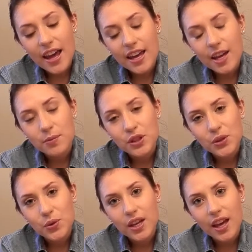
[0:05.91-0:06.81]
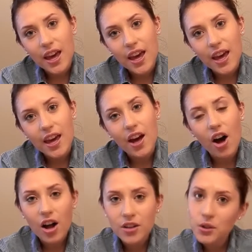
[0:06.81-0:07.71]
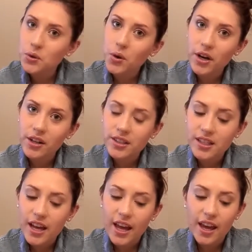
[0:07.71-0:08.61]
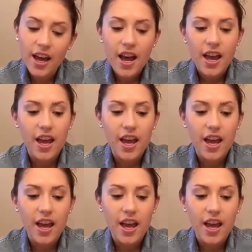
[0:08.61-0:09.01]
am doing a haul tutorial today,